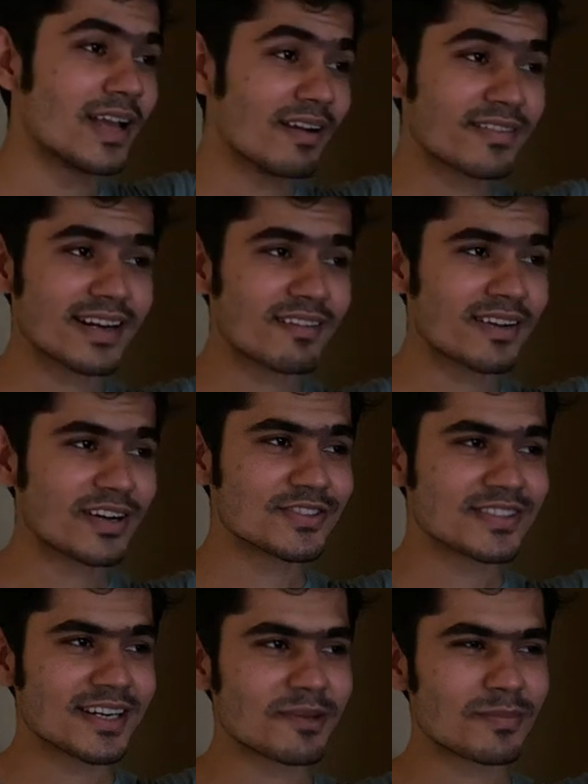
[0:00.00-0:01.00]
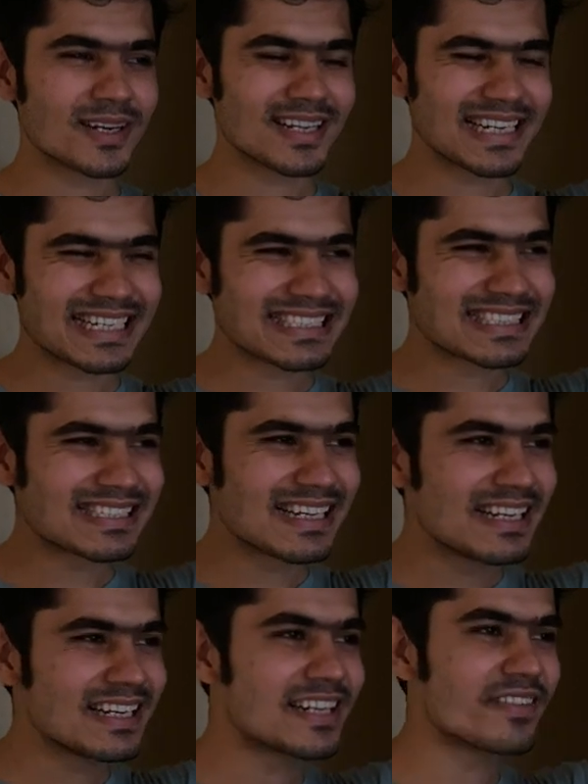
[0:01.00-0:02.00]
We have data warehouse ready, but it is
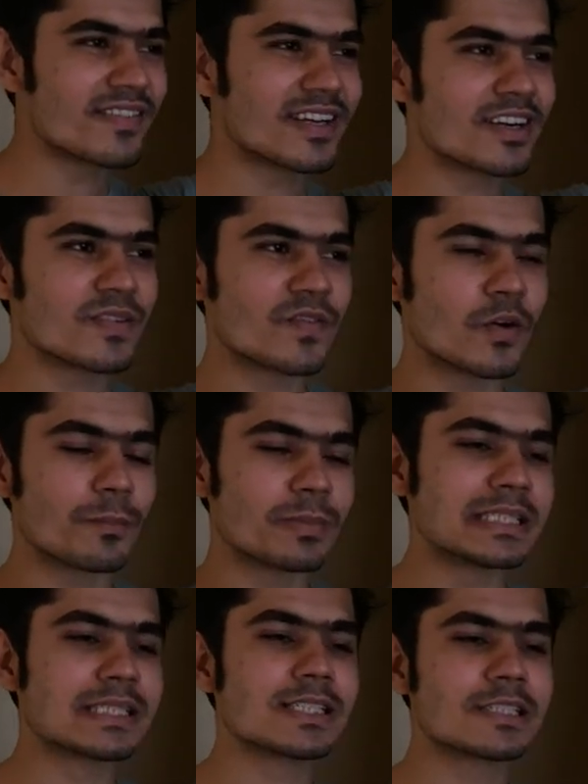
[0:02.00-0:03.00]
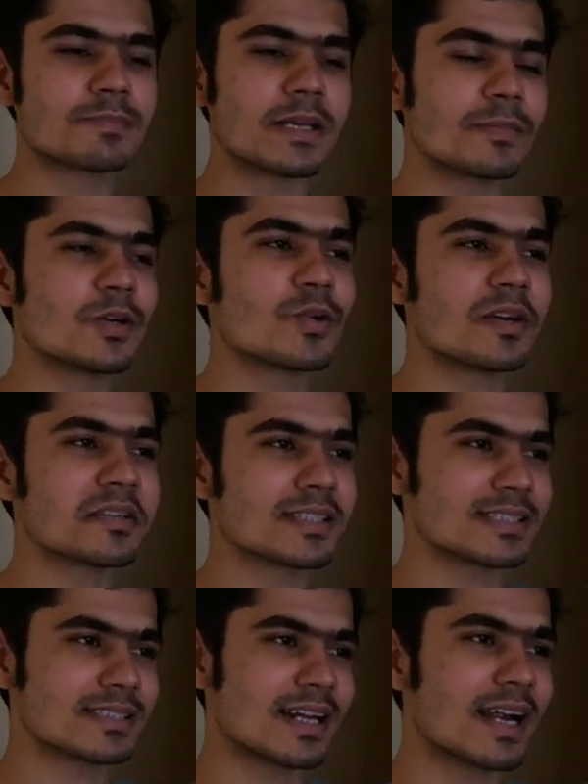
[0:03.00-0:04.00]
really difficult for business people to
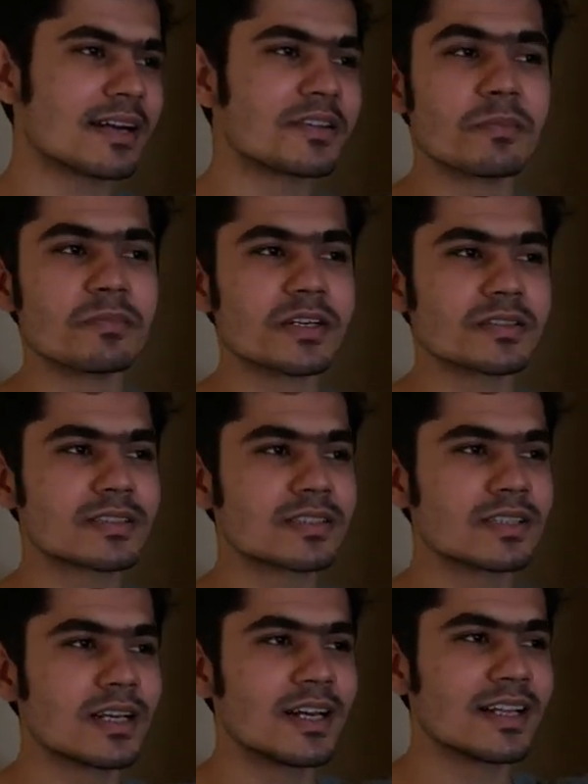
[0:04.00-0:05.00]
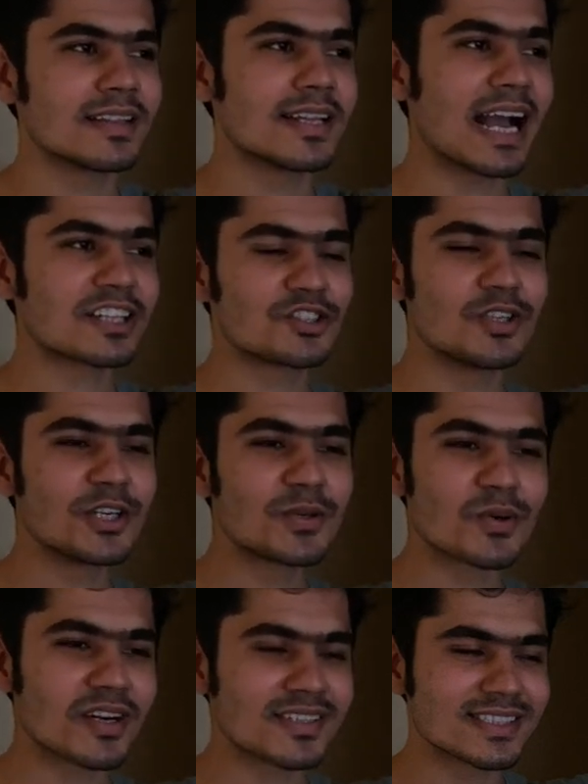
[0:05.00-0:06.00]
understand numbers. They actually
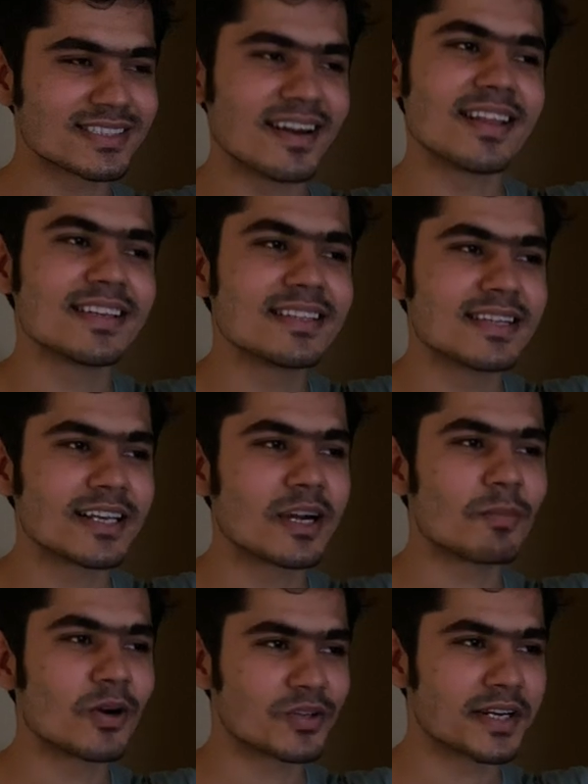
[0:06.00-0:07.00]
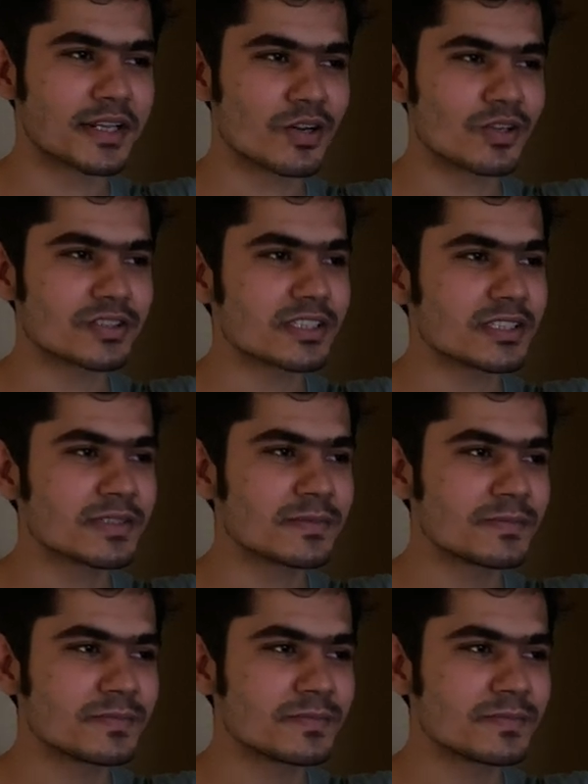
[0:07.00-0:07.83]
don't understand anything about technology.